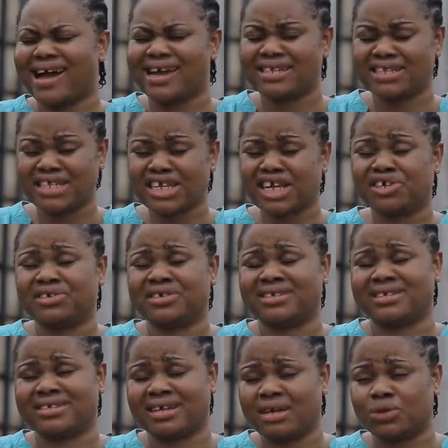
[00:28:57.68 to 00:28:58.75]
I think I
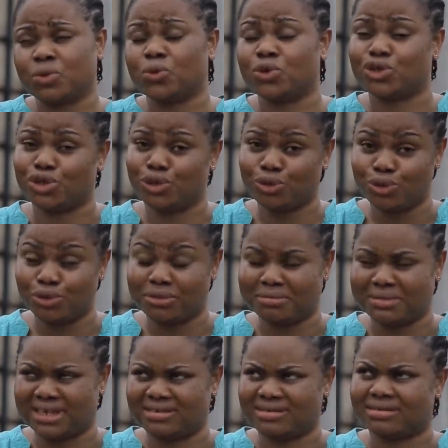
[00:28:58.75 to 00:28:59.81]
understand what the old
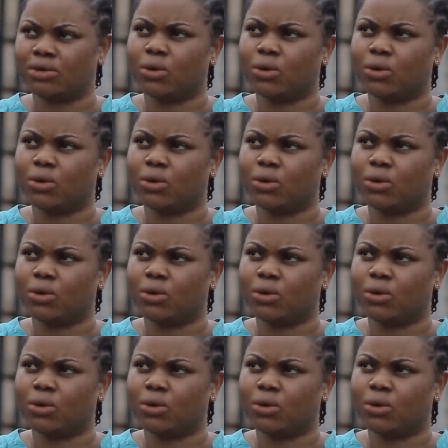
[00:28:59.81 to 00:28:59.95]
man